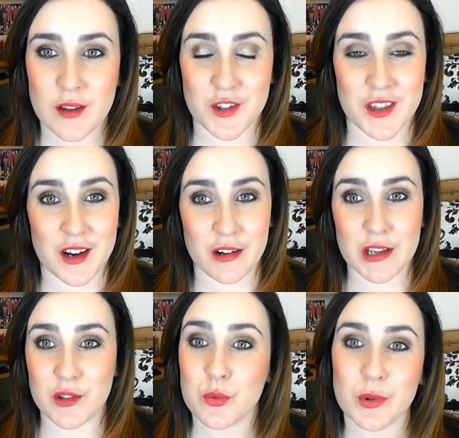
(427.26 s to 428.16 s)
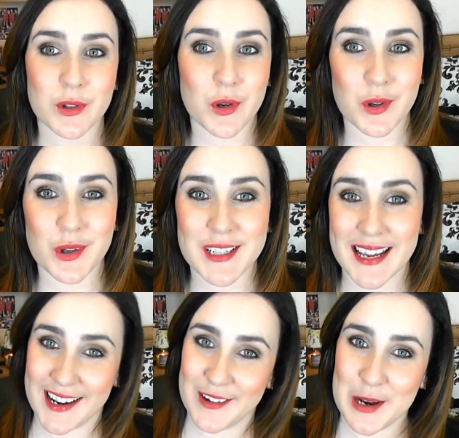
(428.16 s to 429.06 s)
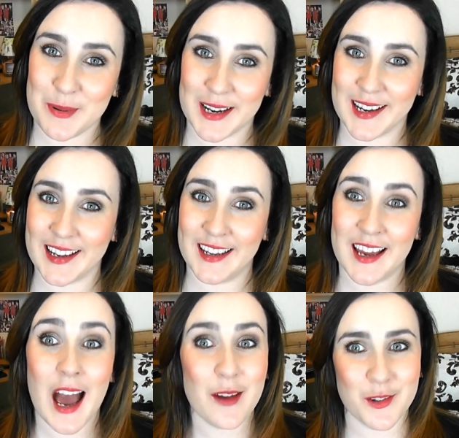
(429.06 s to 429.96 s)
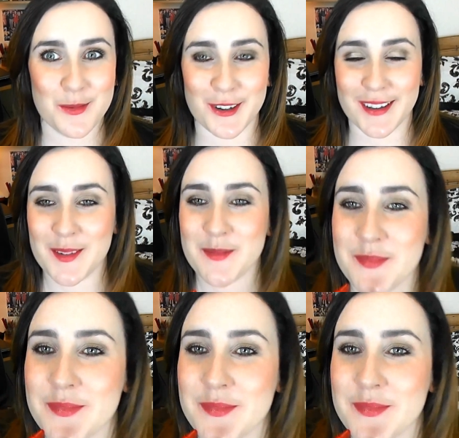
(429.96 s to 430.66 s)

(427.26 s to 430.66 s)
So there is one coat and I will apply a few more now.